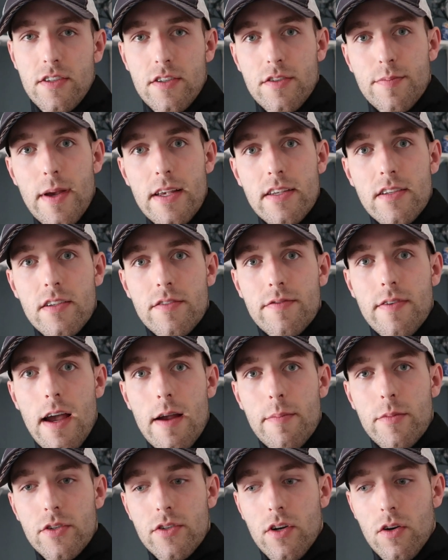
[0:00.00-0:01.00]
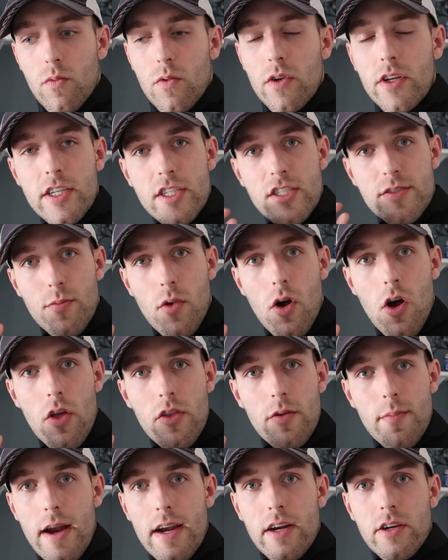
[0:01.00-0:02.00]
Asbestos fibers are really
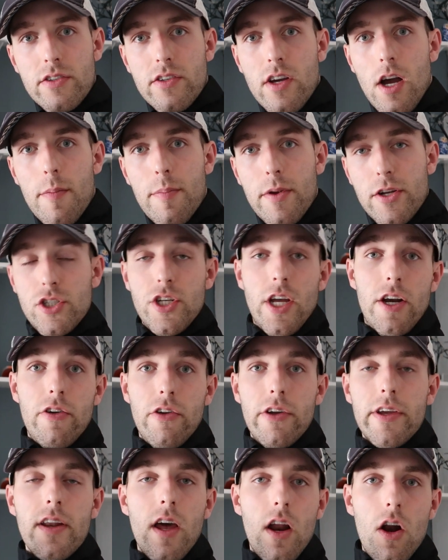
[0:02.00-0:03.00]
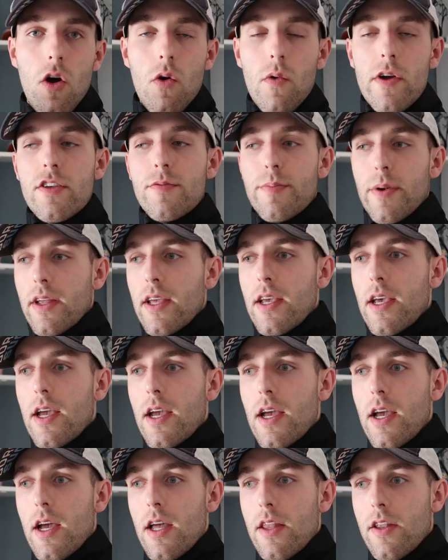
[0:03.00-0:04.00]
small, they're microscopic generally, not always, but
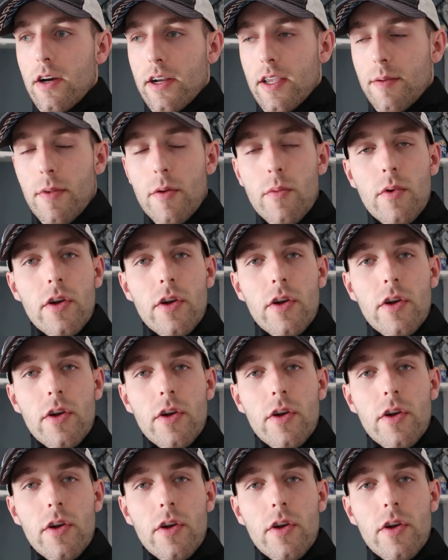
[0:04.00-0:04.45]
they can be